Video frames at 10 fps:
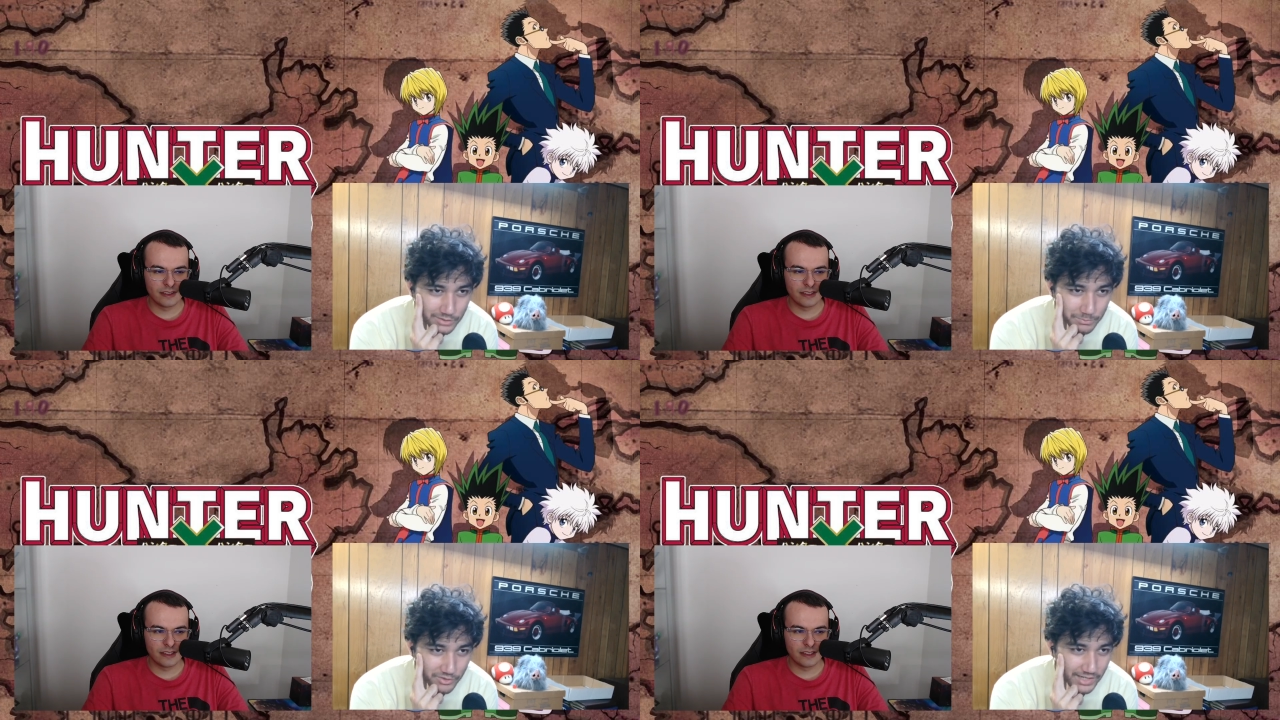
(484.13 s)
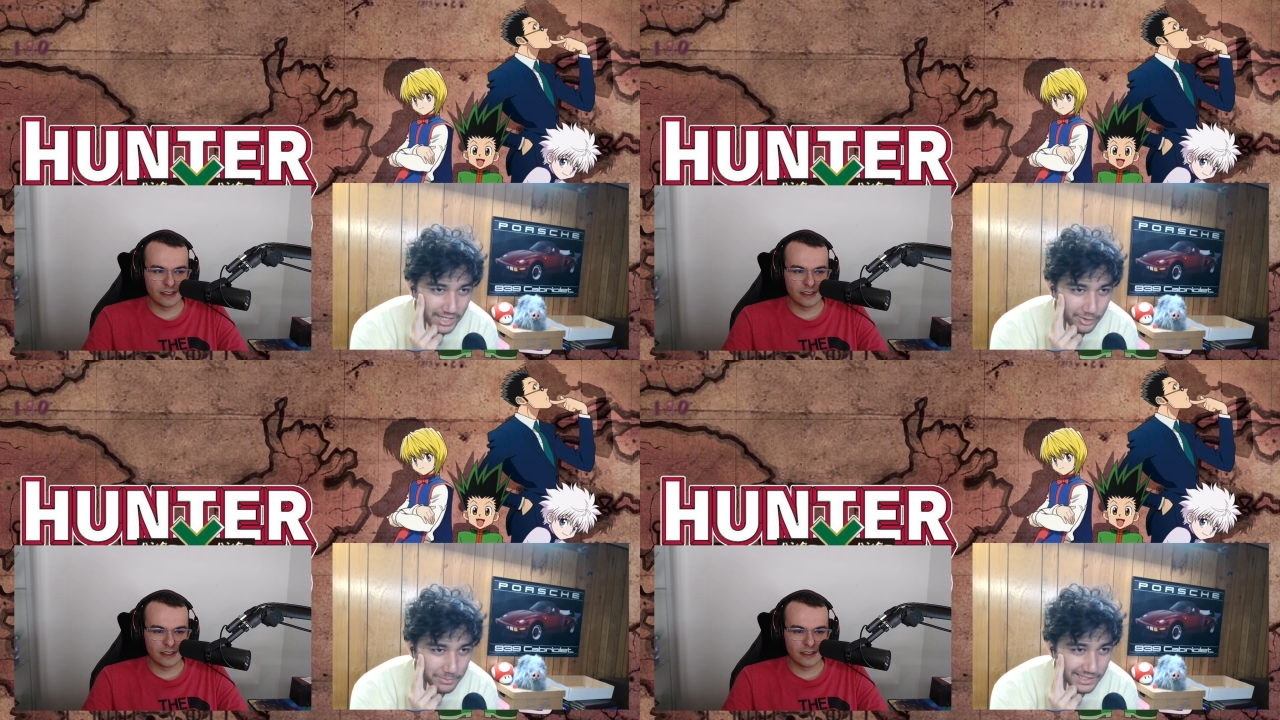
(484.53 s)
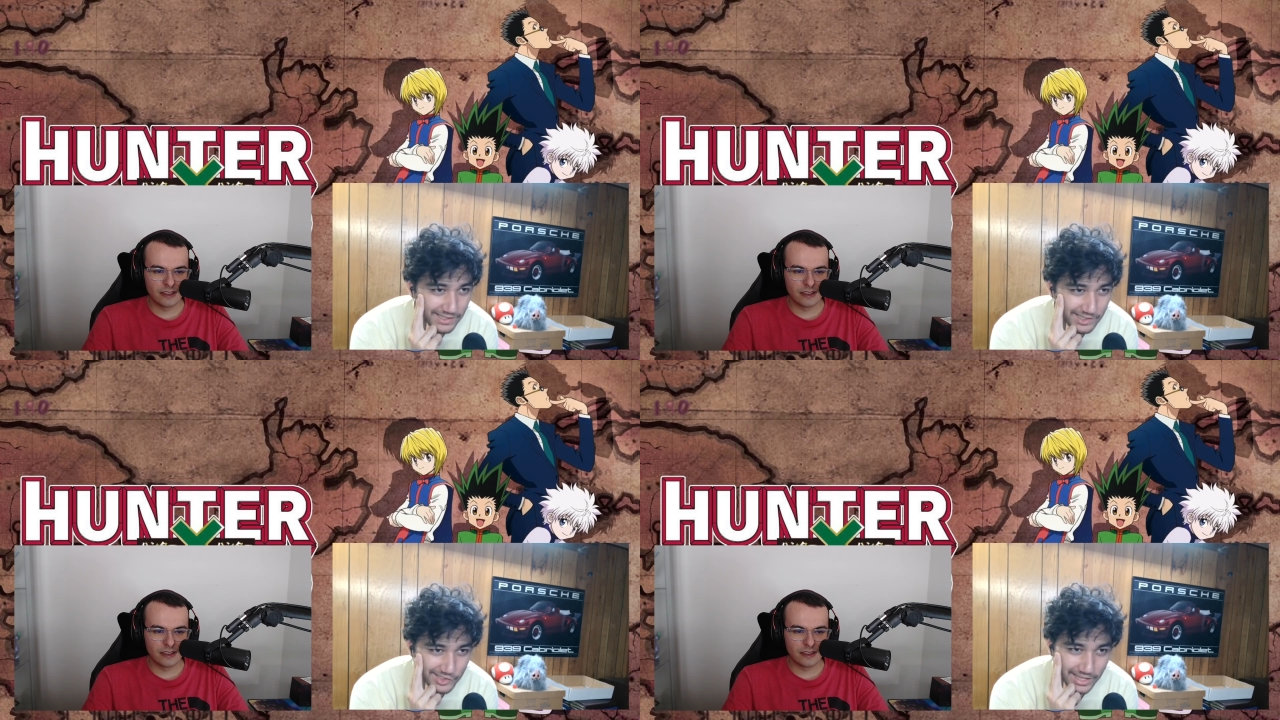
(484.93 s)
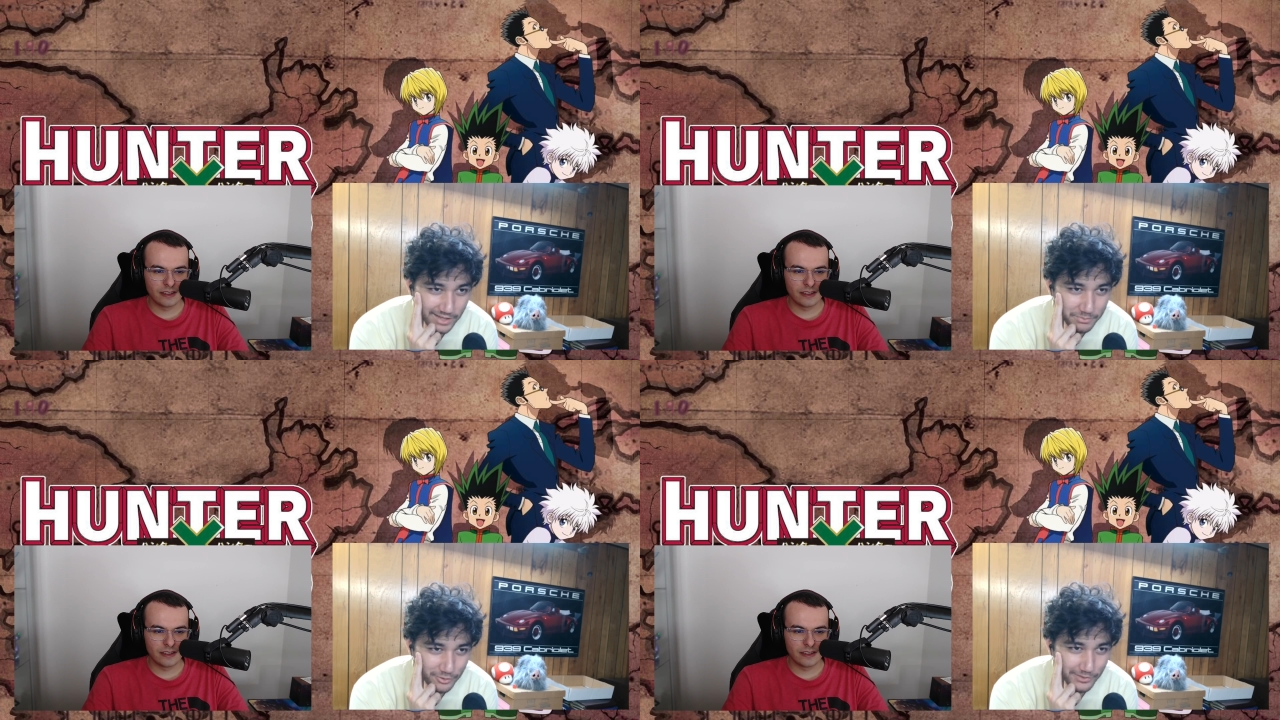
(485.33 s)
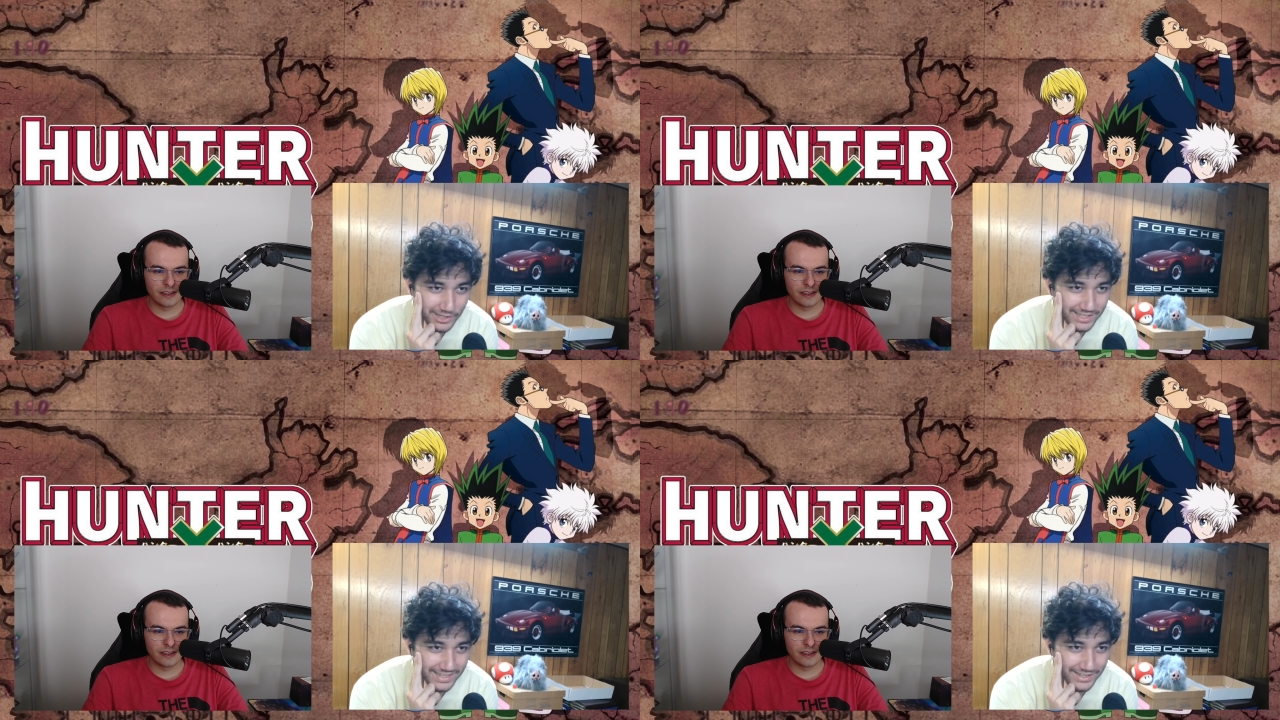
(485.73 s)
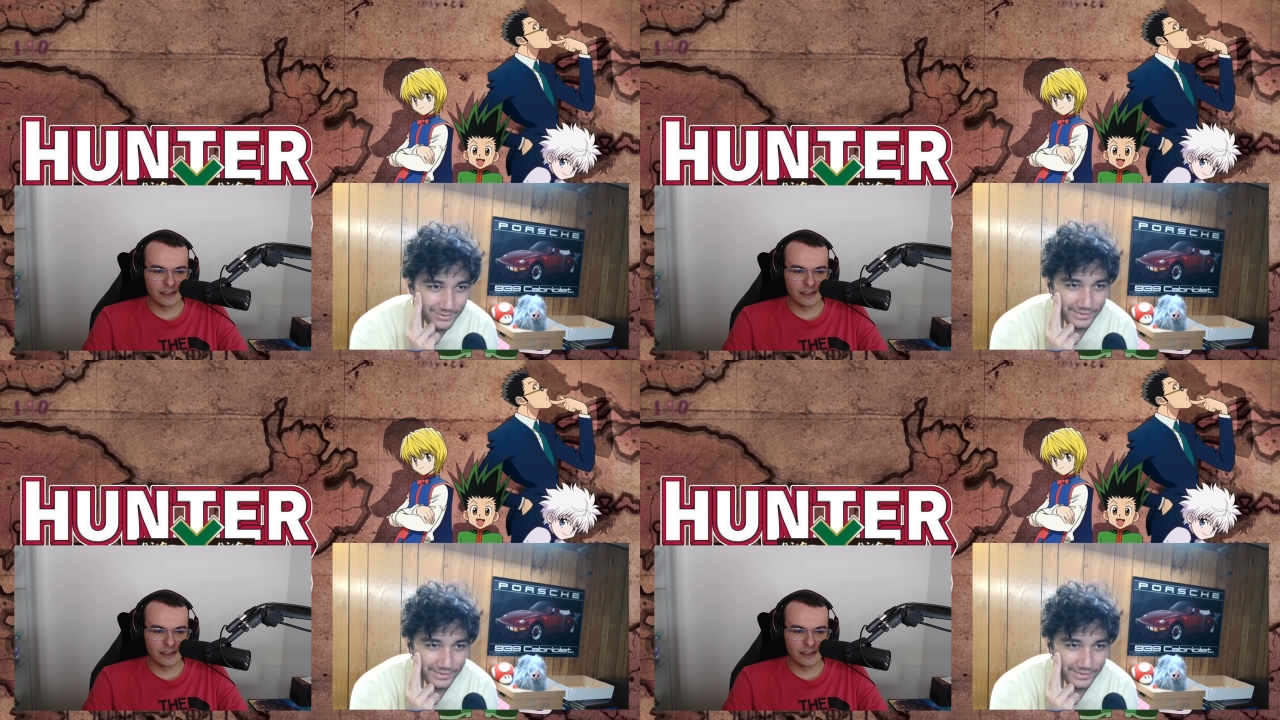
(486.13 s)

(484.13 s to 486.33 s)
Speaker 1: Bravado playing an escape room right now?